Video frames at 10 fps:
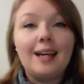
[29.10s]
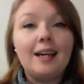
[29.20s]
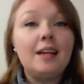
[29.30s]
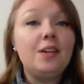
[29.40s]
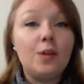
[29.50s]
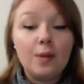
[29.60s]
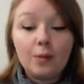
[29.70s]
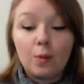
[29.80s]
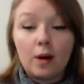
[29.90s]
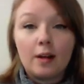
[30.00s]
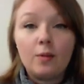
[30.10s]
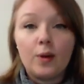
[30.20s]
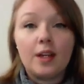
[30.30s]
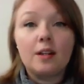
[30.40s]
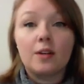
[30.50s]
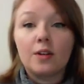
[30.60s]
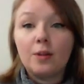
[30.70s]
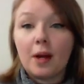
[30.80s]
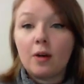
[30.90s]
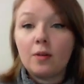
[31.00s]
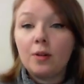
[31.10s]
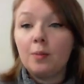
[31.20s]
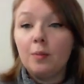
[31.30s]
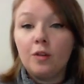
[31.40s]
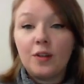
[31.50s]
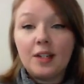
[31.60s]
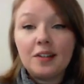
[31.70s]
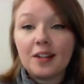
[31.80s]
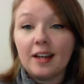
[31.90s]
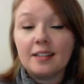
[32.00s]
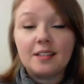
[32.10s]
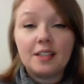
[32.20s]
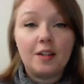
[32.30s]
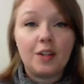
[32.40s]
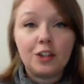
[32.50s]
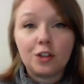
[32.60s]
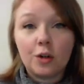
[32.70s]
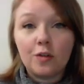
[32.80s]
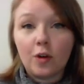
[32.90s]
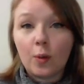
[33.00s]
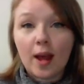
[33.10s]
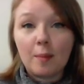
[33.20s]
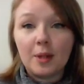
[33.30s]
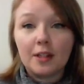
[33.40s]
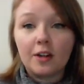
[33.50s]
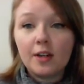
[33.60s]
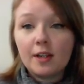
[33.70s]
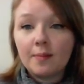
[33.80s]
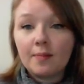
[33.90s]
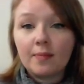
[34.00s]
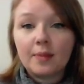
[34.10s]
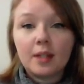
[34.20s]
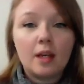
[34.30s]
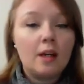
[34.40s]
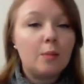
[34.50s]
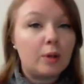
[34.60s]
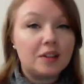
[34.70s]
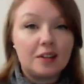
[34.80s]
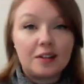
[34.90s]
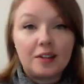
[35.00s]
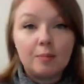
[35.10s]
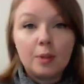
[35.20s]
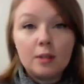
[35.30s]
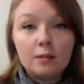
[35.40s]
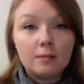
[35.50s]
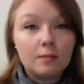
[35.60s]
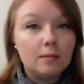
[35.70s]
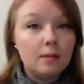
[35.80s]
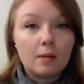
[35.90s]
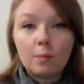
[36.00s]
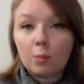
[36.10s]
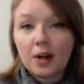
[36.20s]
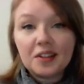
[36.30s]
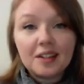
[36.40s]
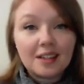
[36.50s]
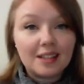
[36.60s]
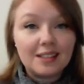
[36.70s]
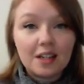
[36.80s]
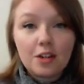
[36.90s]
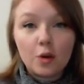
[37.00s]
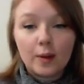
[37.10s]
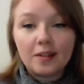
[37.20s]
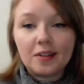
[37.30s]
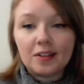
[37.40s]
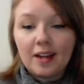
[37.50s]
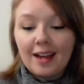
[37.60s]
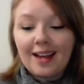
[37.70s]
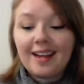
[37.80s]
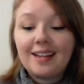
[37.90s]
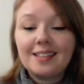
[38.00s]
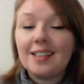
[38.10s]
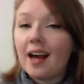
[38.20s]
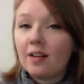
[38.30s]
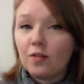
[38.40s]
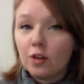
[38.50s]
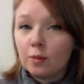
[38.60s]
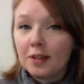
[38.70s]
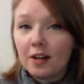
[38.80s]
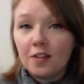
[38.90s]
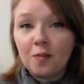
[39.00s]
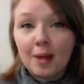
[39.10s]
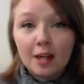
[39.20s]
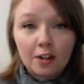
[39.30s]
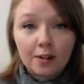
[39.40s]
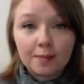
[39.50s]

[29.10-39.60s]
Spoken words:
In Unit 1, we learned about movies and TV show vocabulary, present simple, present continuous, and adverbs of manner.